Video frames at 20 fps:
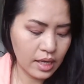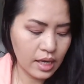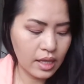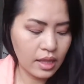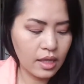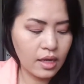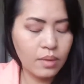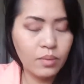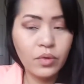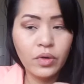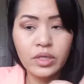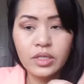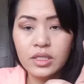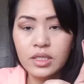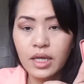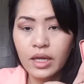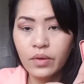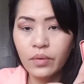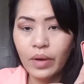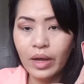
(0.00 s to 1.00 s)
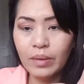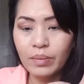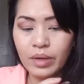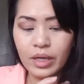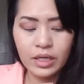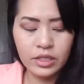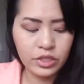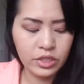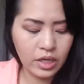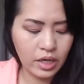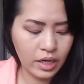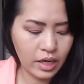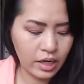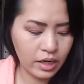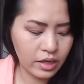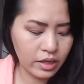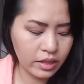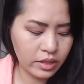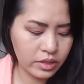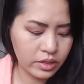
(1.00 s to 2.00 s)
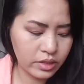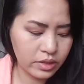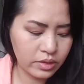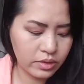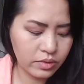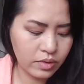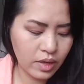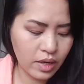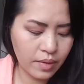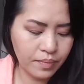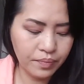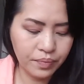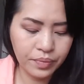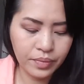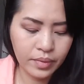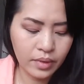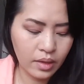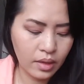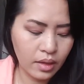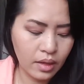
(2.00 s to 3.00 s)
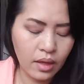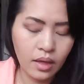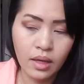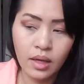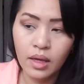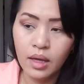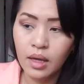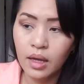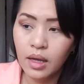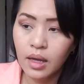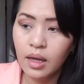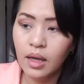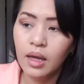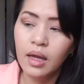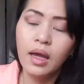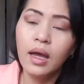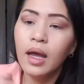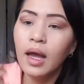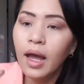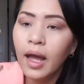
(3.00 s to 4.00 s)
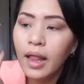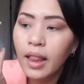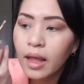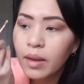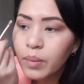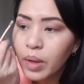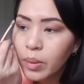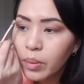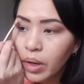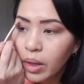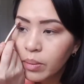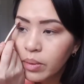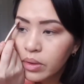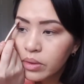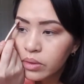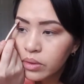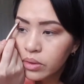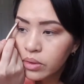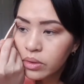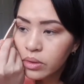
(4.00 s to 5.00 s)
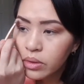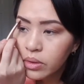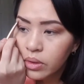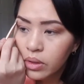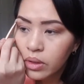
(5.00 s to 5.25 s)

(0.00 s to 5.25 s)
Okay, and then I'm going to take white peach right here to highlight my brow bone.